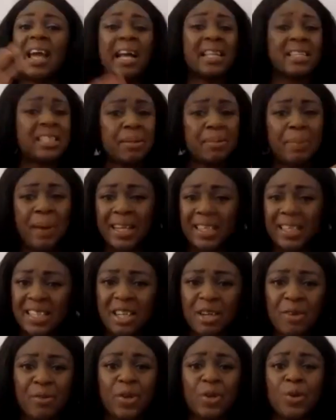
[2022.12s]

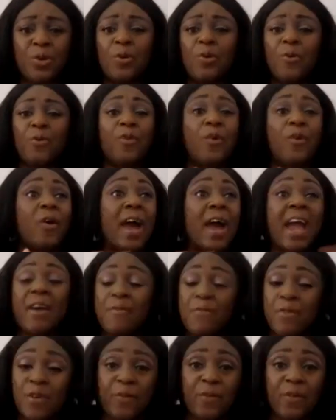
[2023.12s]
antibacterial for
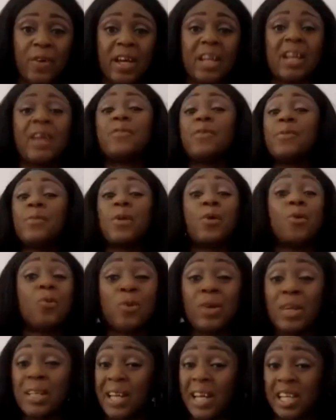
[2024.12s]
everything. And I think we're
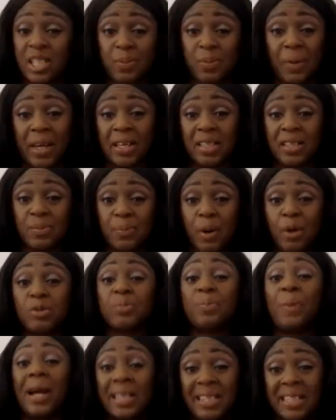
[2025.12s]
all in that space
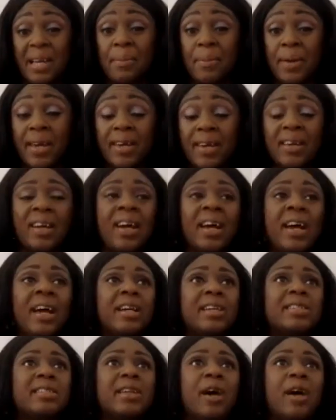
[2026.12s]
post-pandemic.
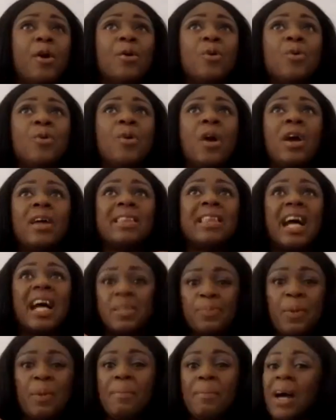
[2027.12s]
So that's
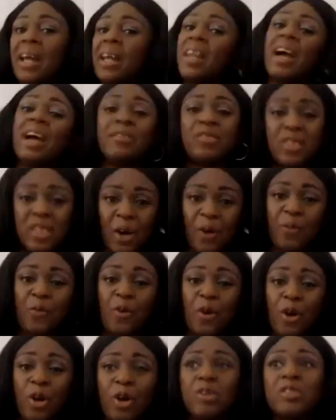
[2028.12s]
been my lifestyle
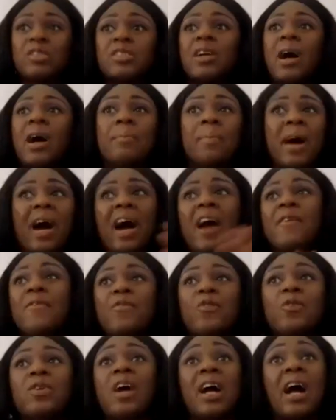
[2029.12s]
for a long time. But I
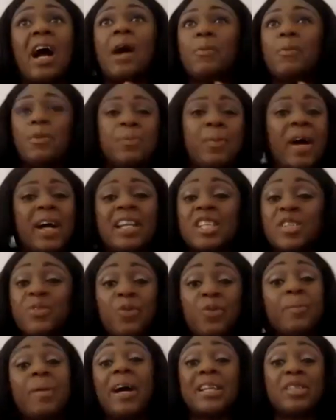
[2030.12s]
feel like I would buy this for
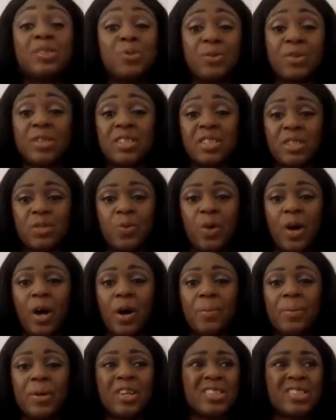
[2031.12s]
my daughters as well,
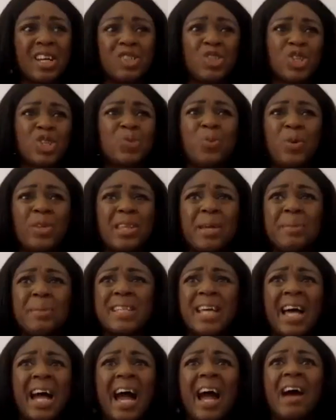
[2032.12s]
because I just want them
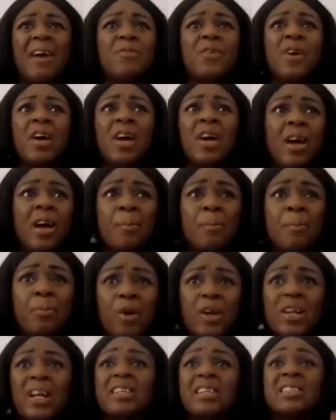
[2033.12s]
to have
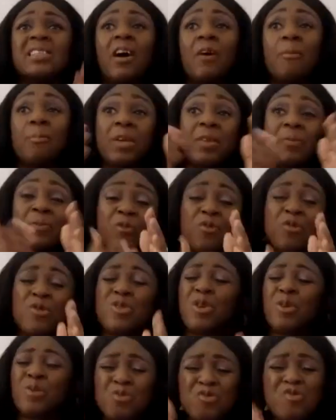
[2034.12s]
products that have been through
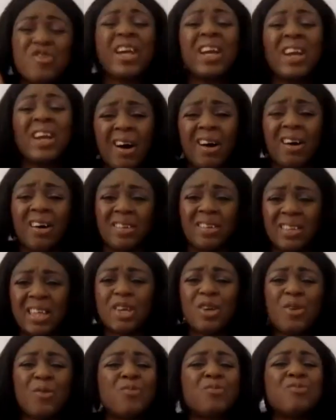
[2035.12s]
the ringer, that
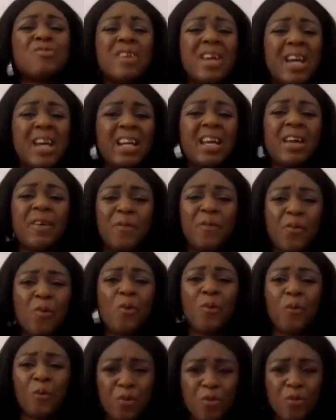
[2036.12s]
you've really
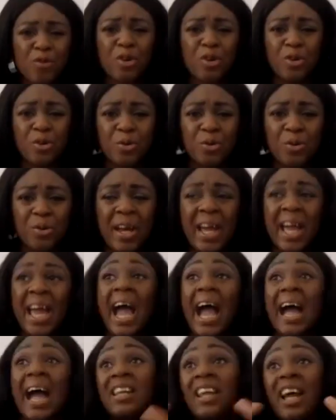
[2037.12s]
thought through.
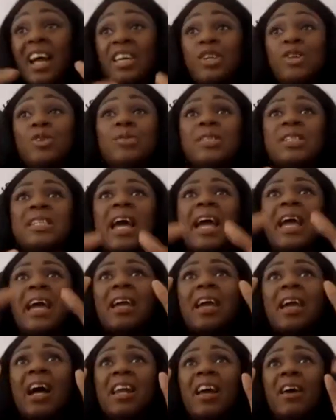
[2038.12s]
And like you
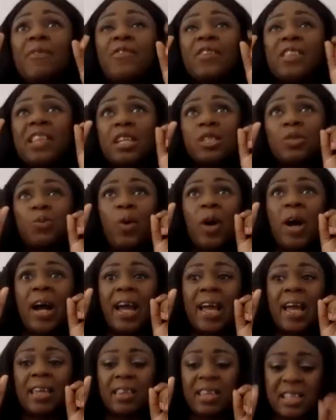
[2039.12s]
say, and I think that's
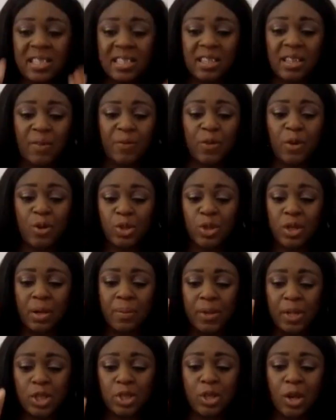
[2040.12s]
why this interview is going to
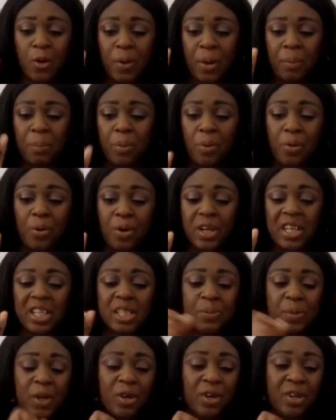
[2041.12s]
be so important, is
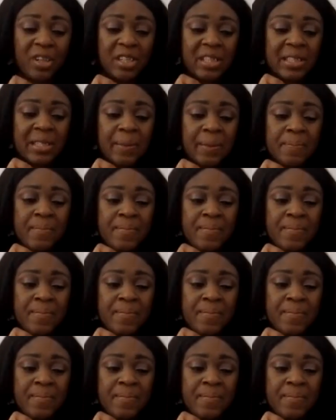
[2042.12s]
because